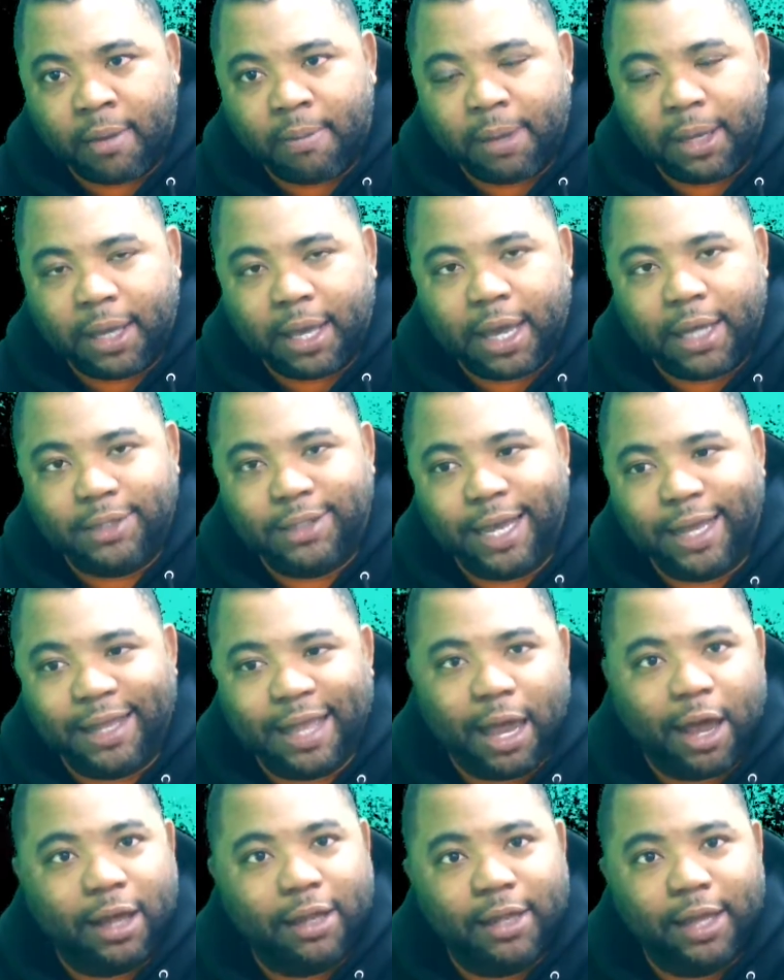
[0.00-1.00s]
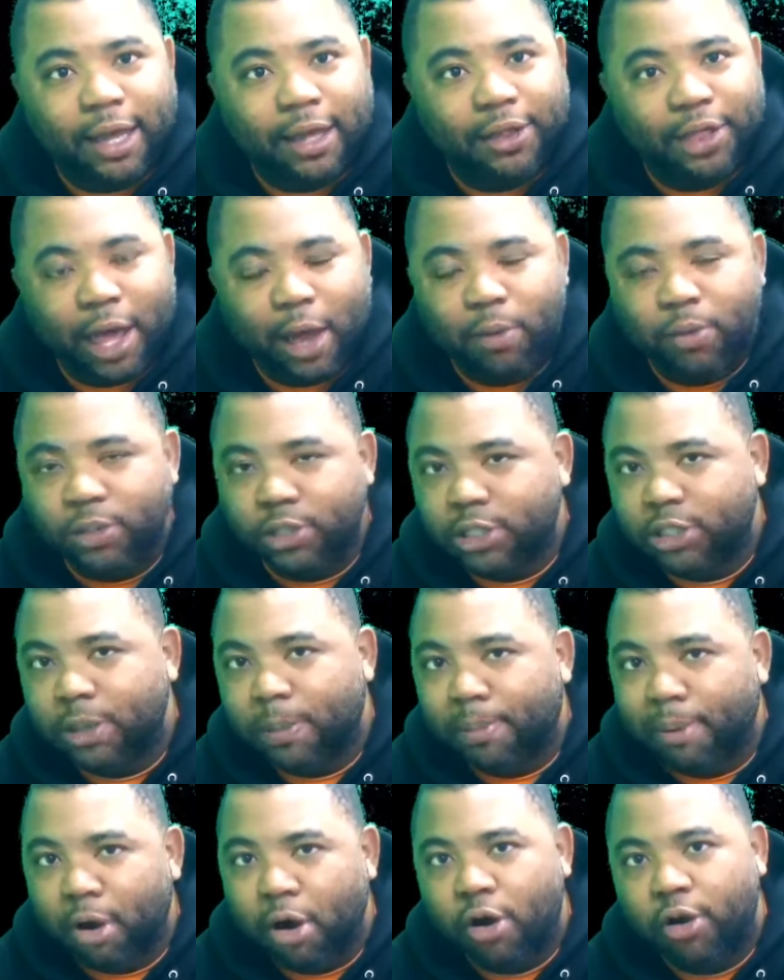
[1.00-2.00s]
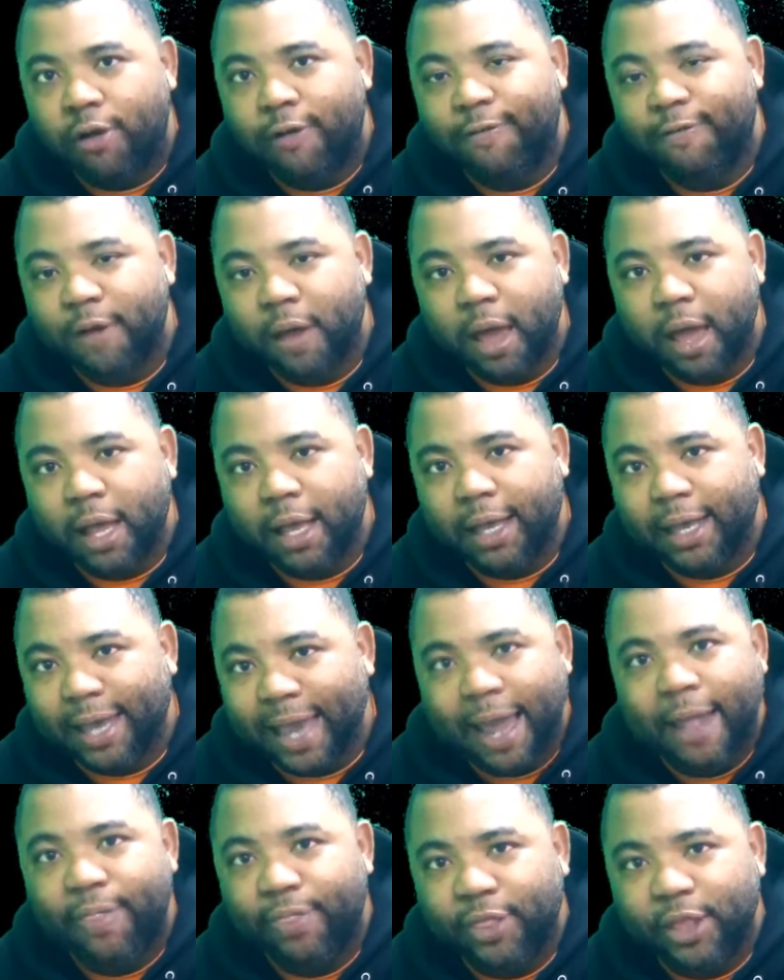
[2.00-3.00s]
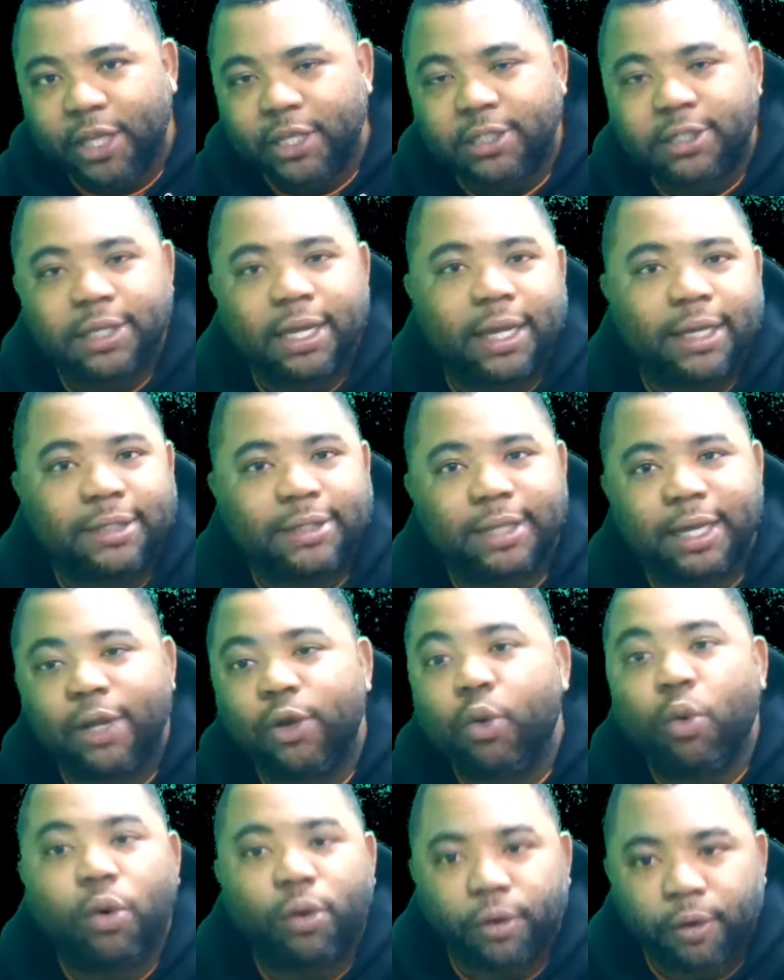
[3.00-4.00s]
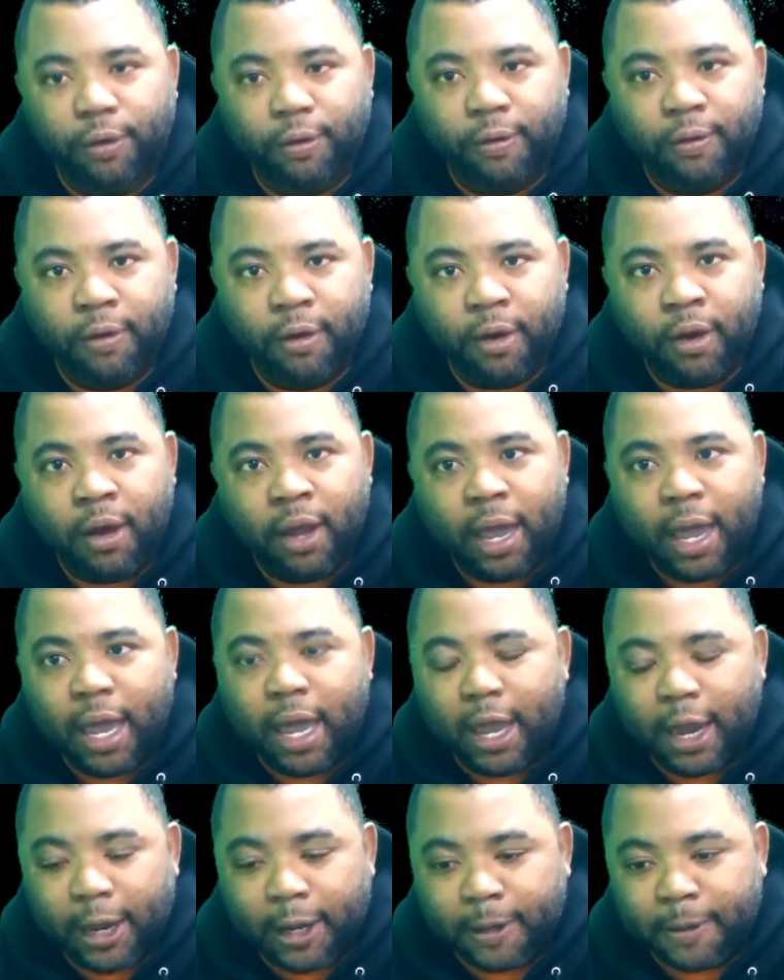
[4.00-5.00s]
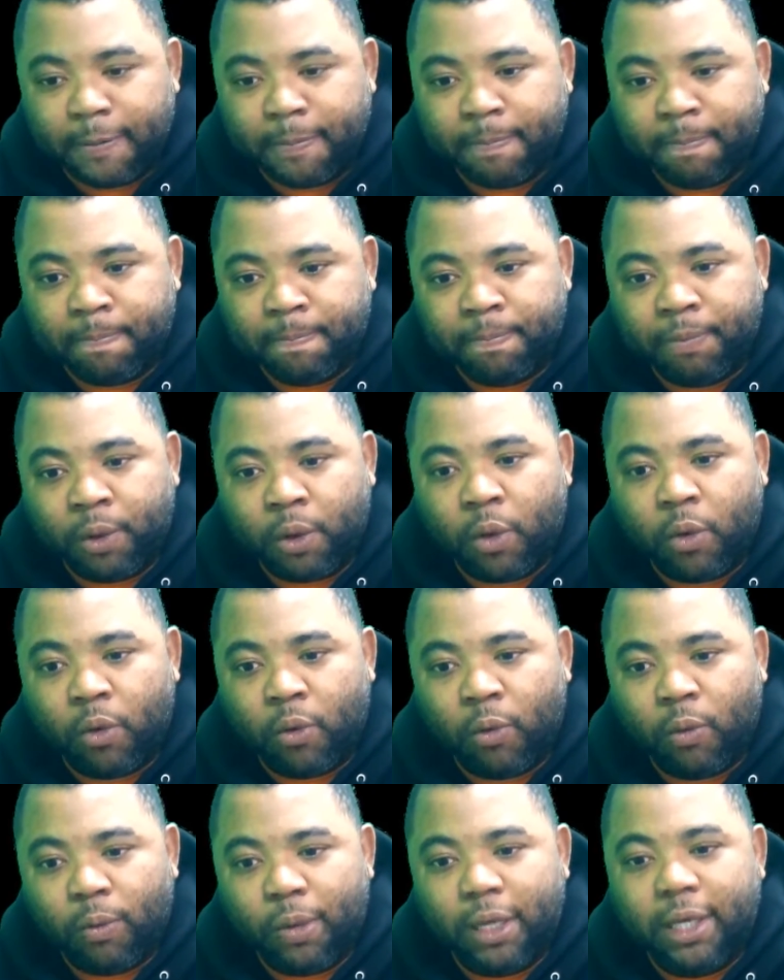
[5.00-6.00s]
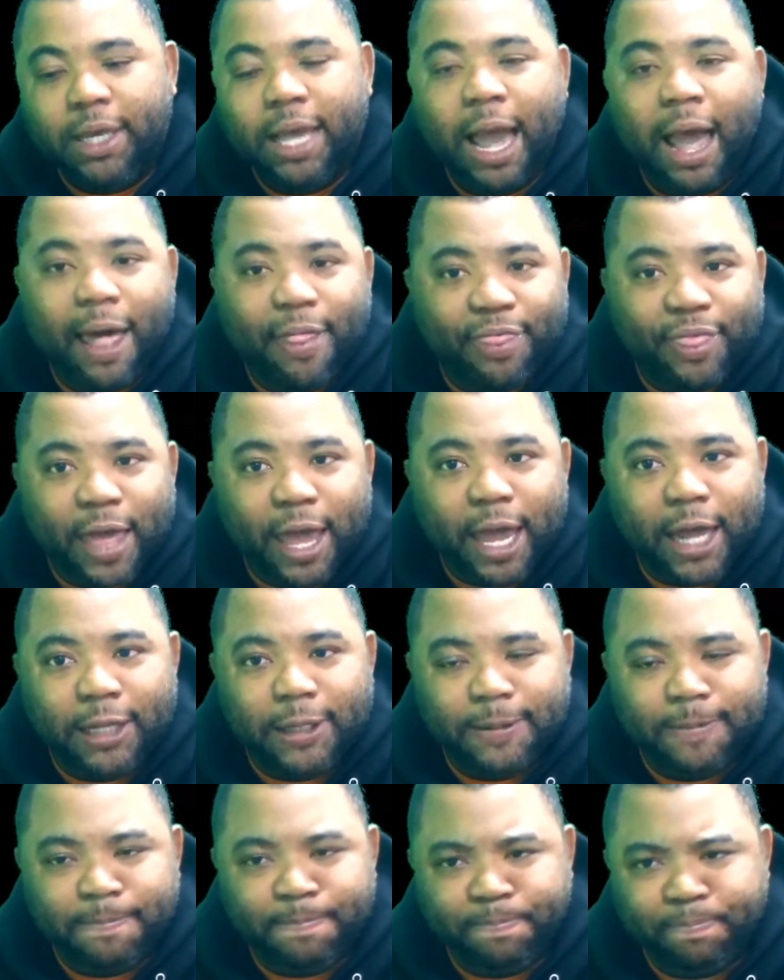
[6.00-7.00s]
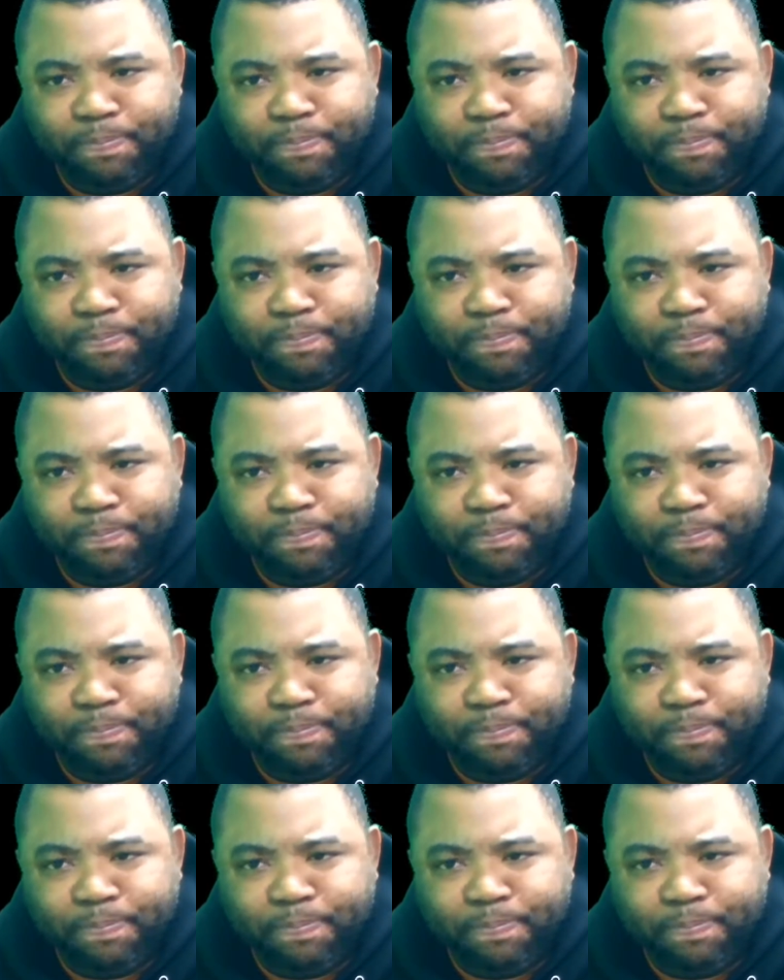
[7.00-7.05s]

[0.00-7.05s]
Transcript: Because that was just a part of getting these things in order, and we got that.